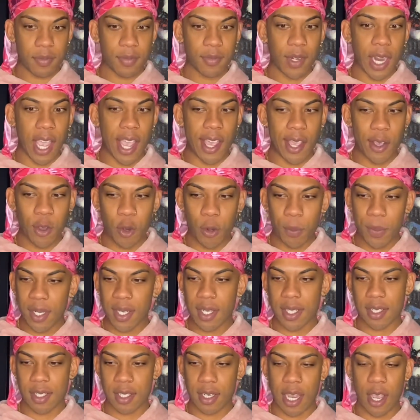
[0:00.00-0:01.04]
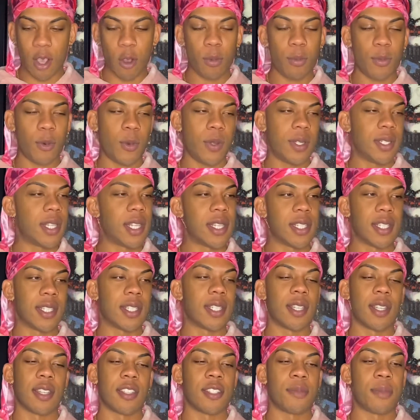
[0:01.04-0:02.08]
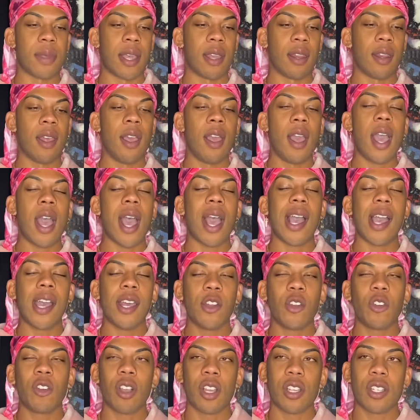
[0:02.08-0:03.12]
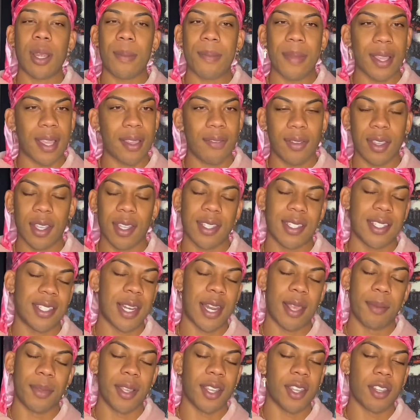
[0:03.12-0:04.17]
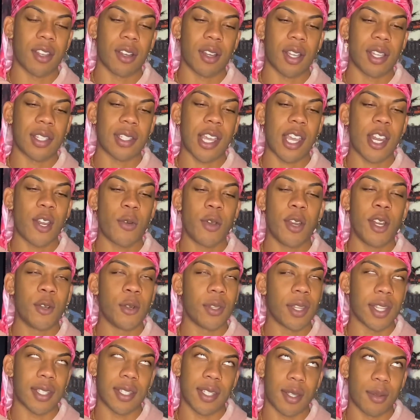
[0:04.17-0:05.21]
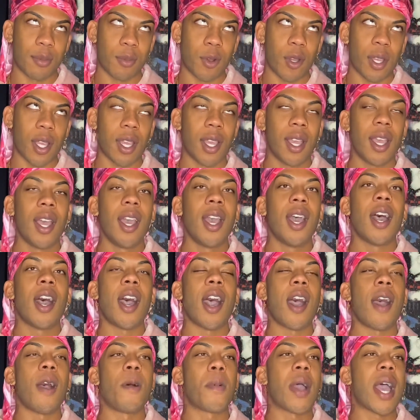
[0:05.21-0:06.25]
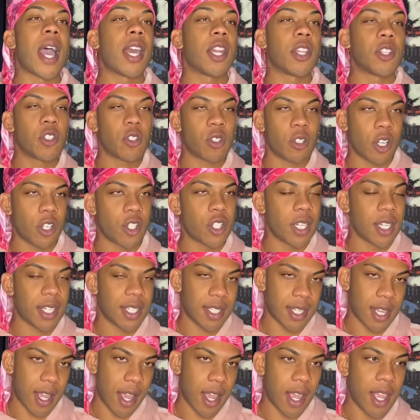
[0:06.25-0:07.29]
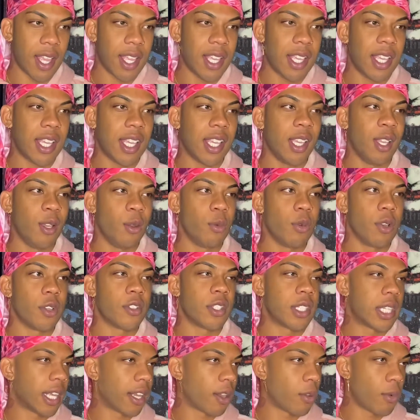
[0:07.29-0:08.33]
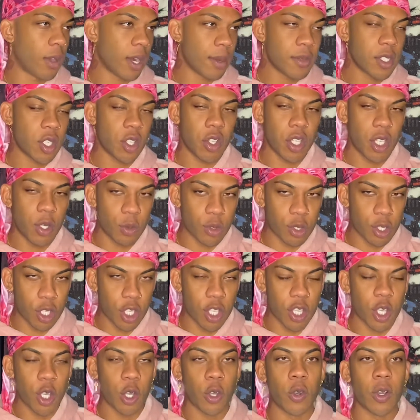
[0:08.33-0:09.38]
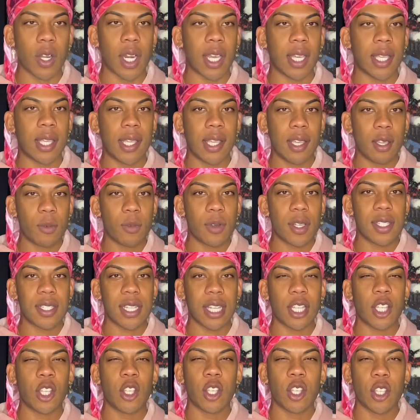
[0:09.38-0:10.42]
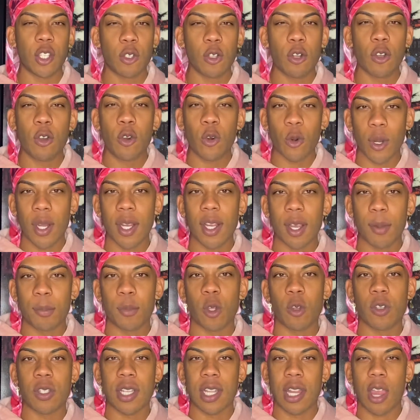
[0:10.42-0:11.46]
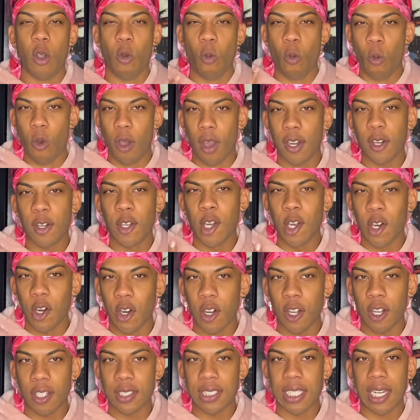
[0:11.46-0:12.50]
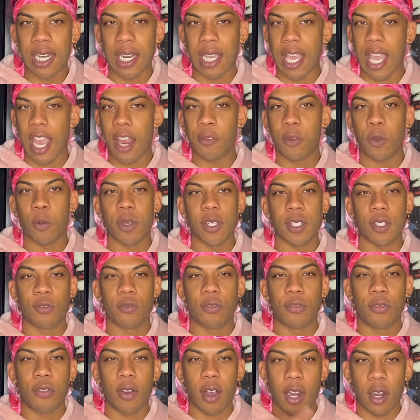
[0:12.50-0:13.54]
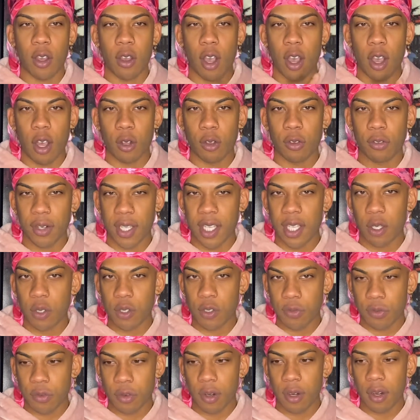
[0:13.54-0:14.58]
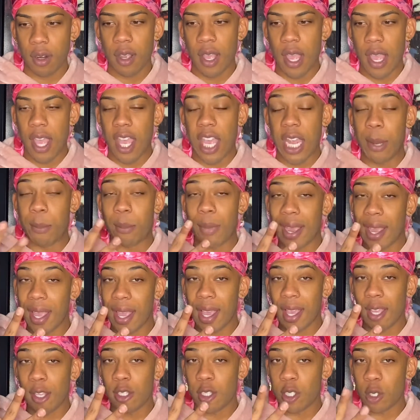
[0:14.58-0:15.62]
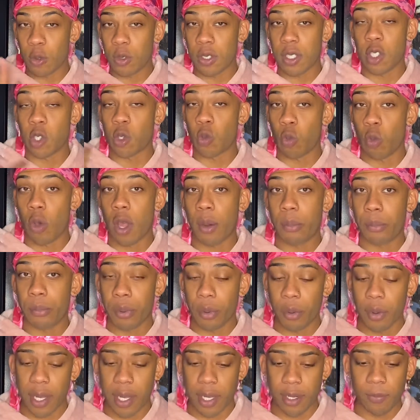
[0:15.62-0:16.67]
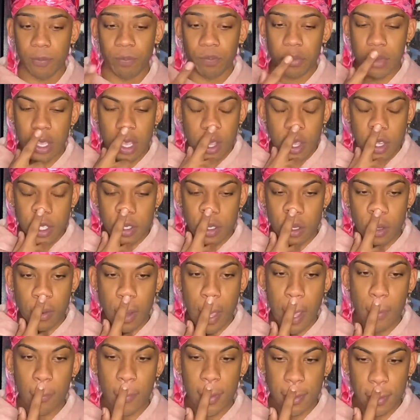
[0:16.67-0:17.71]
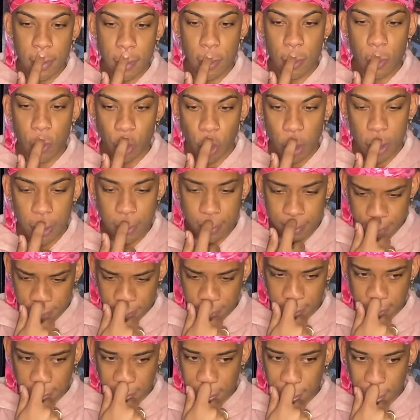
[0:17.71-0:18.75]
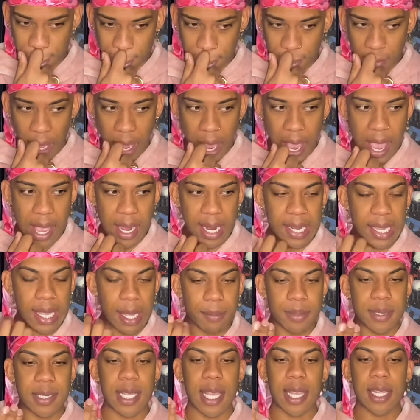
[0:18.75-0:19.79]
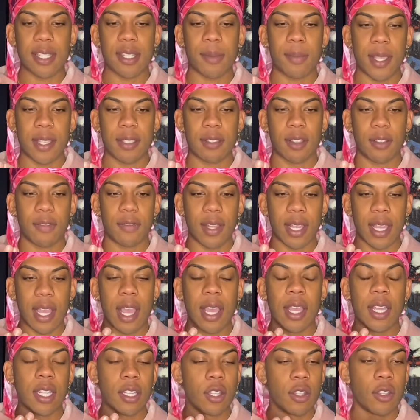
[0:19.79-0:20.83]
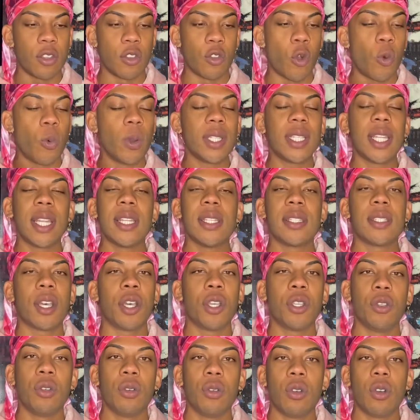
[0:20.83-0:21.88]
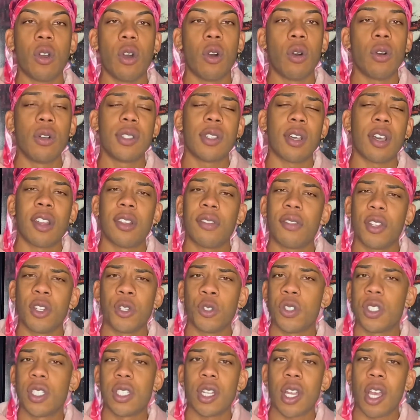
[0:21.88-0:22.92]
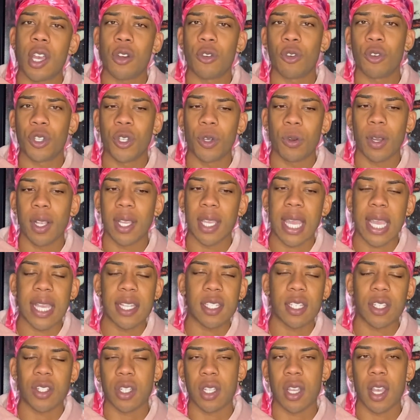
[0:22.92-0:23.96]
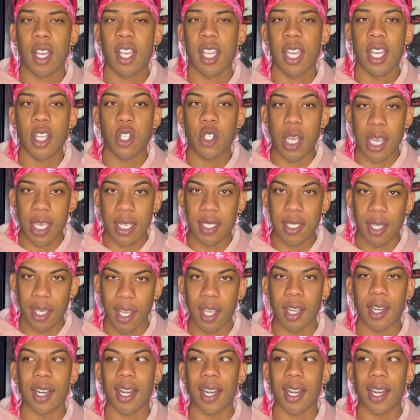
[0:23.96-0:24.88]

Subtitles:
I hope no one sends it to this man. I had a crush. I'm not giving his name either because I don't want to do that to the boy. I had this crush on this guy. He was like, when I'm telling you he was cute, like, he was like, growing up there was like that one girl that like everyone was falling all over heels for. In my eyes, there was this one boy. So I went to school. And I kept saying to myself, like, no one can tell you, oh, Donovan, you did not know you were gay at such a young age. I did.